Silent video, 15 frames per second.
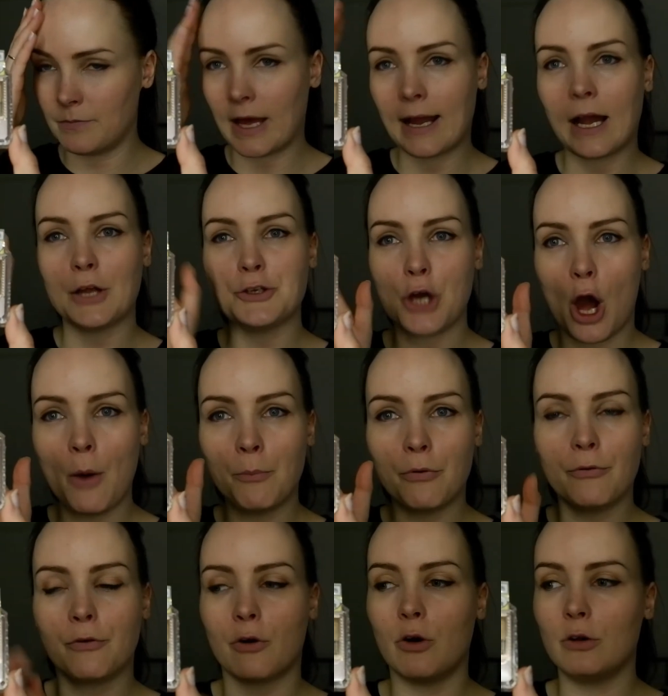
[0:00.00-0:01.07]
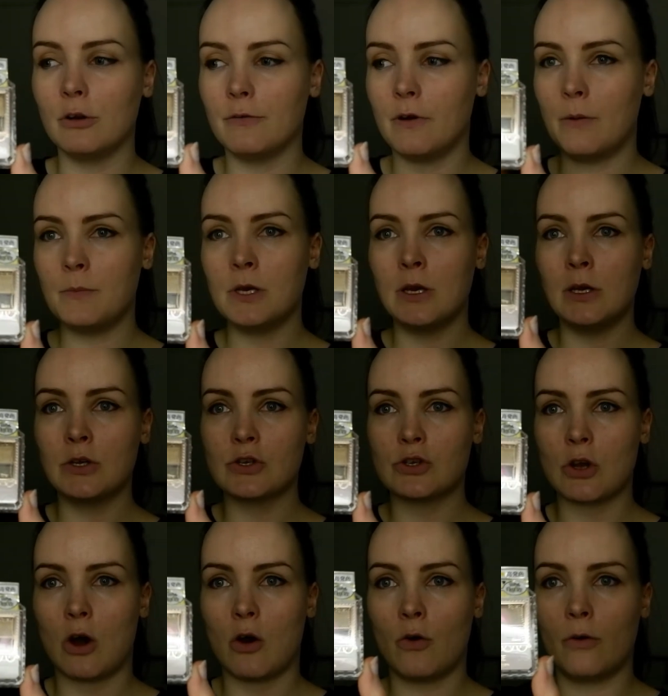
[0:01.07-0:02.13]
like a top for all of them.
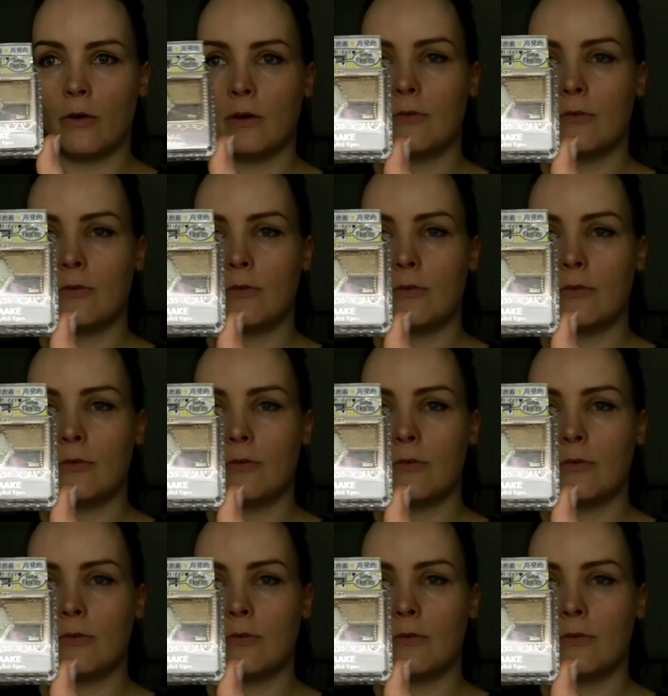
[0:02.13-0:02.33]
So